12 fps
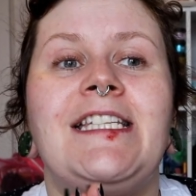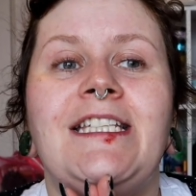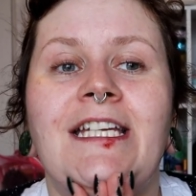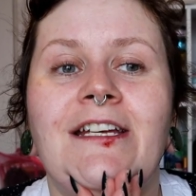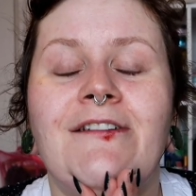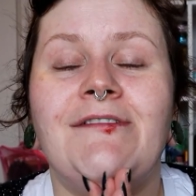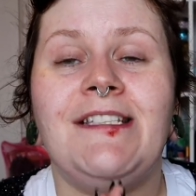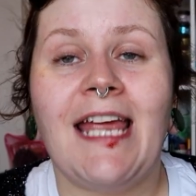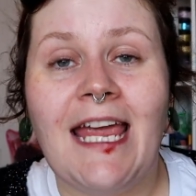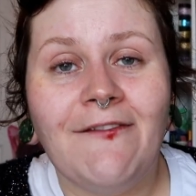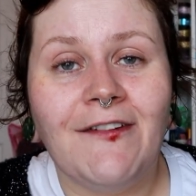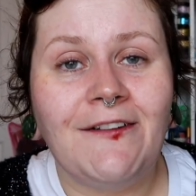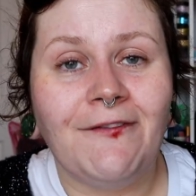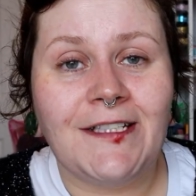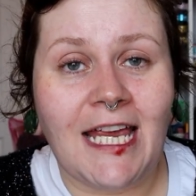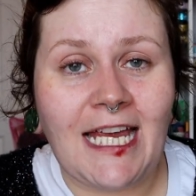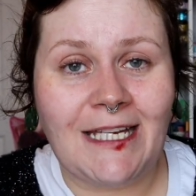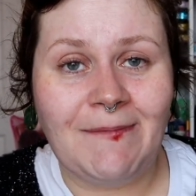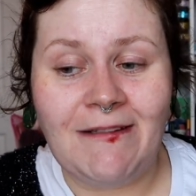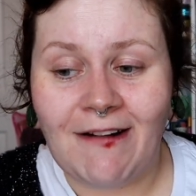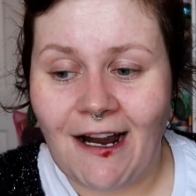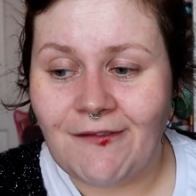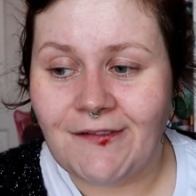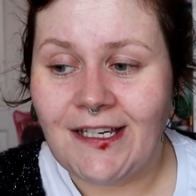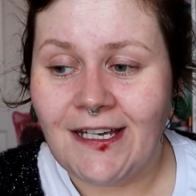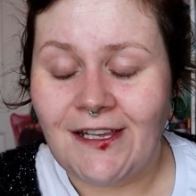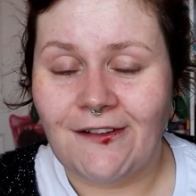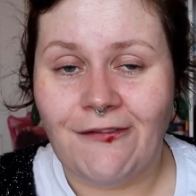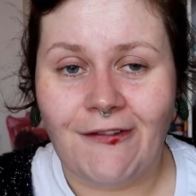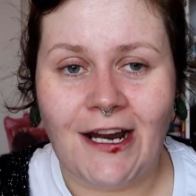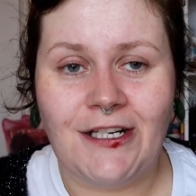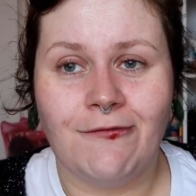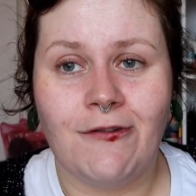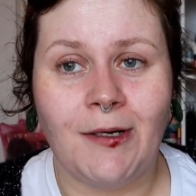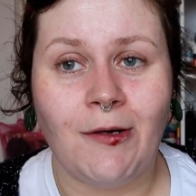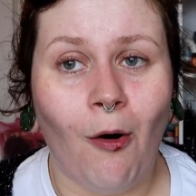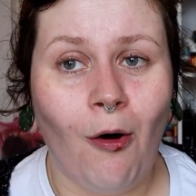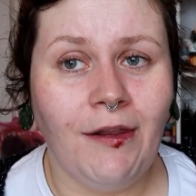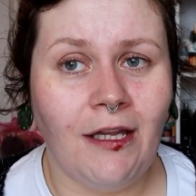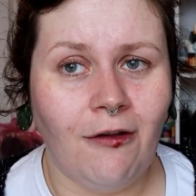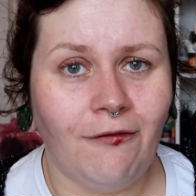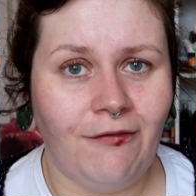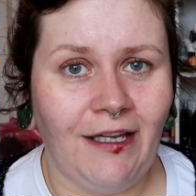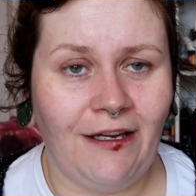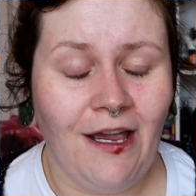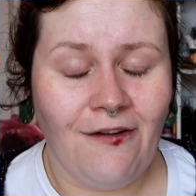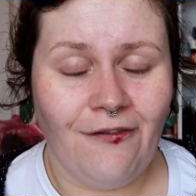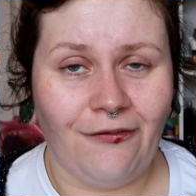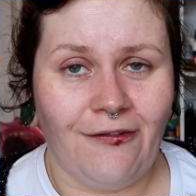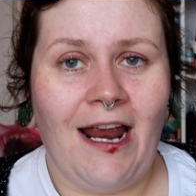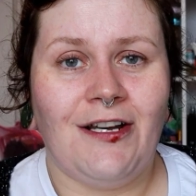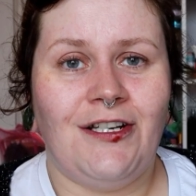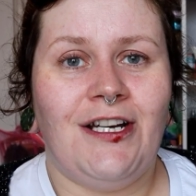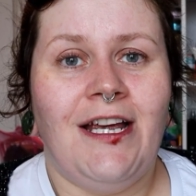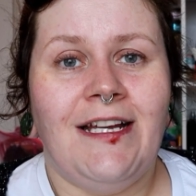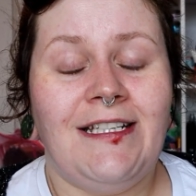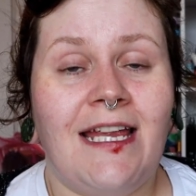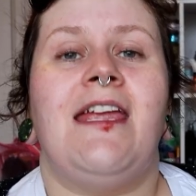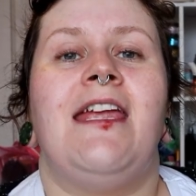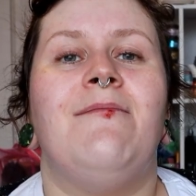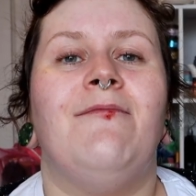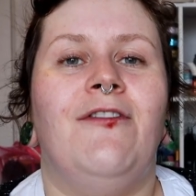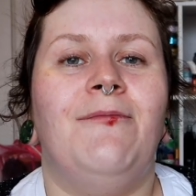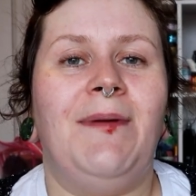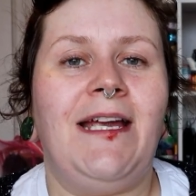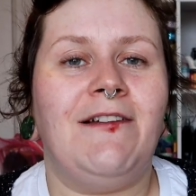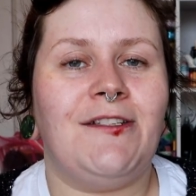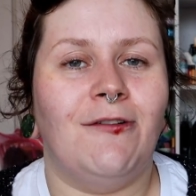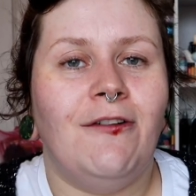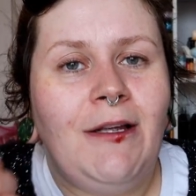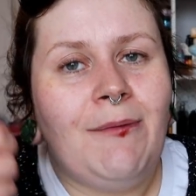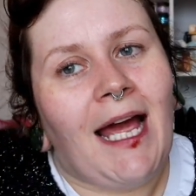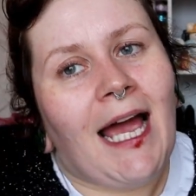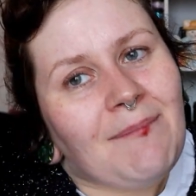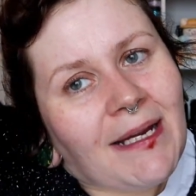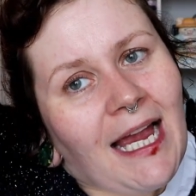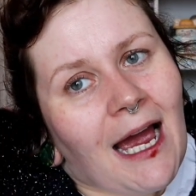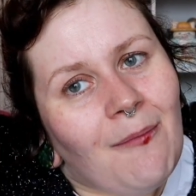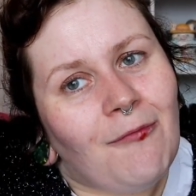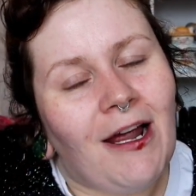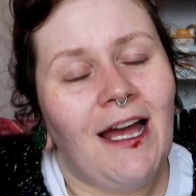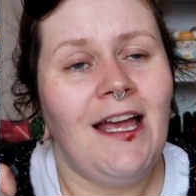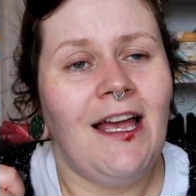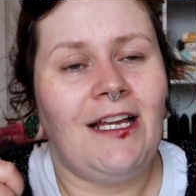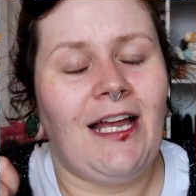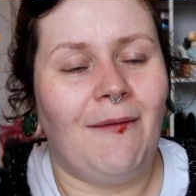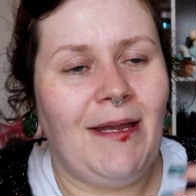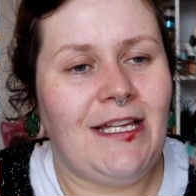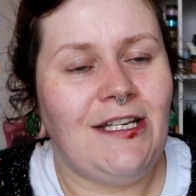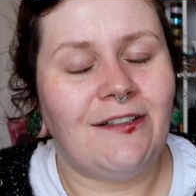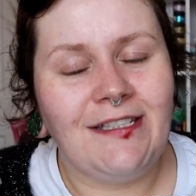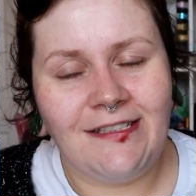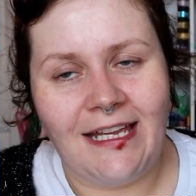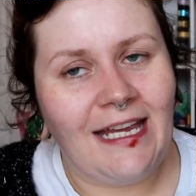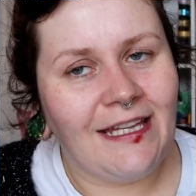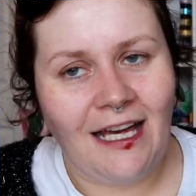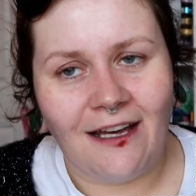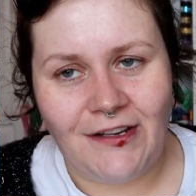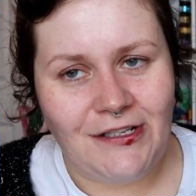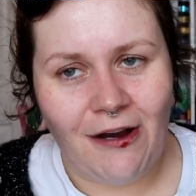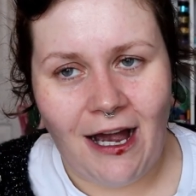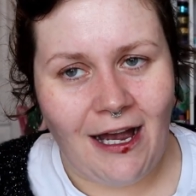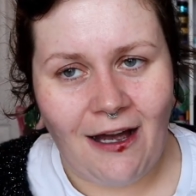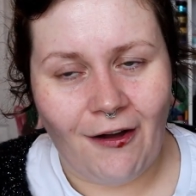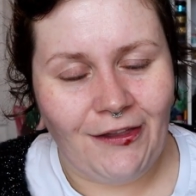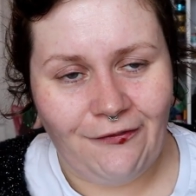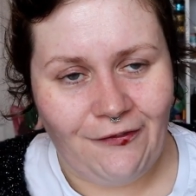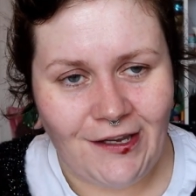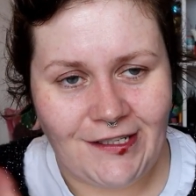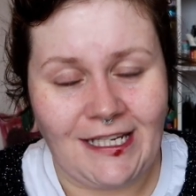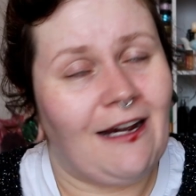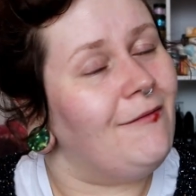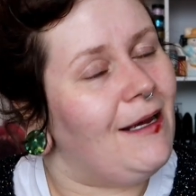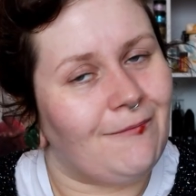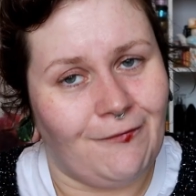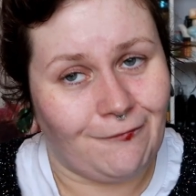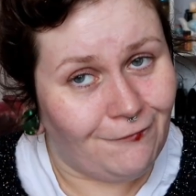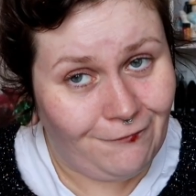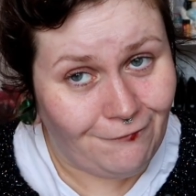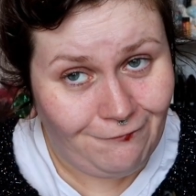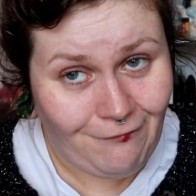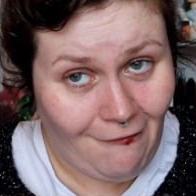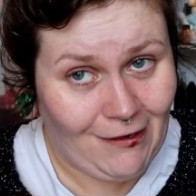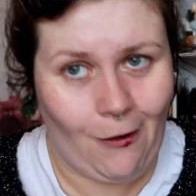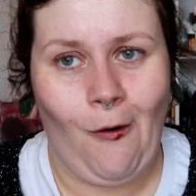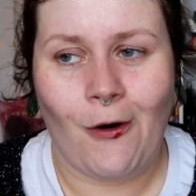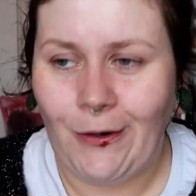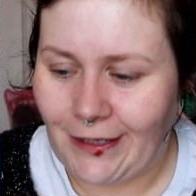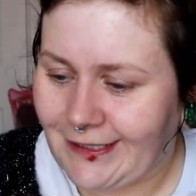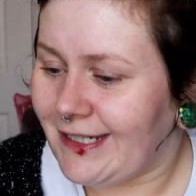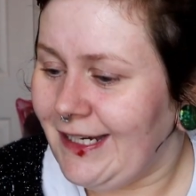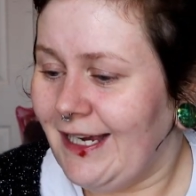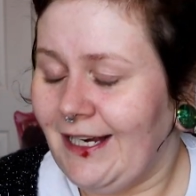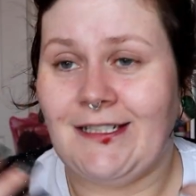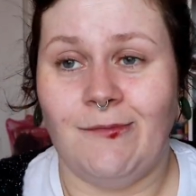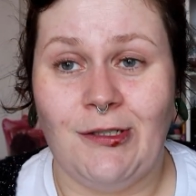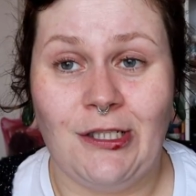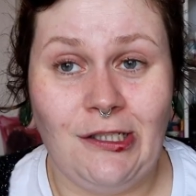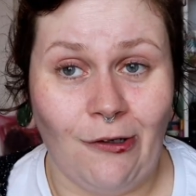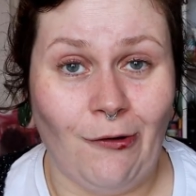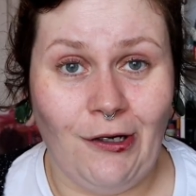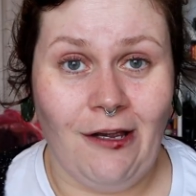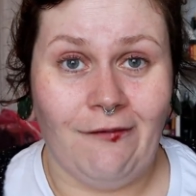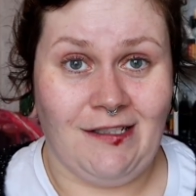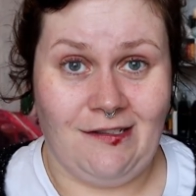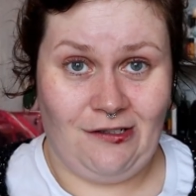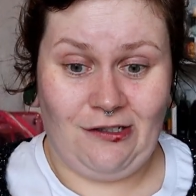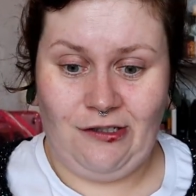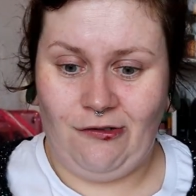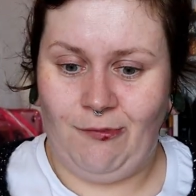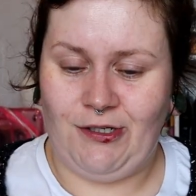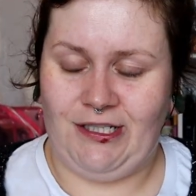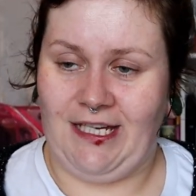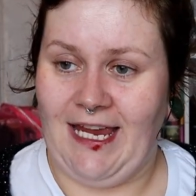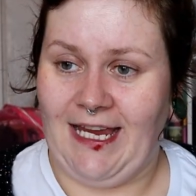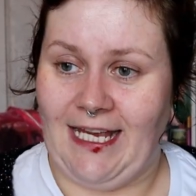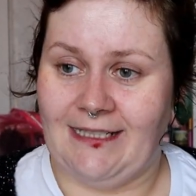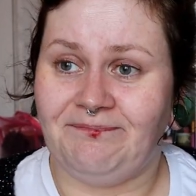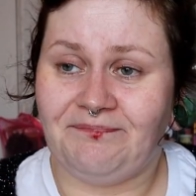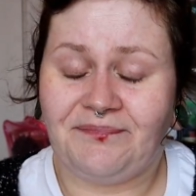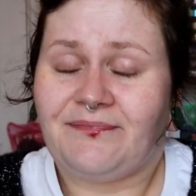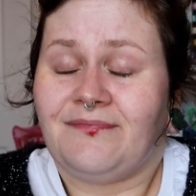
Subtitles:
to David for taking me around the Fresh room, and all the lovely Fresh team for being so lovely when I had my camera. I mean, you'll see in that video, on the first day, I'm very awkward because I'm just so nervous and there's just so much to take in.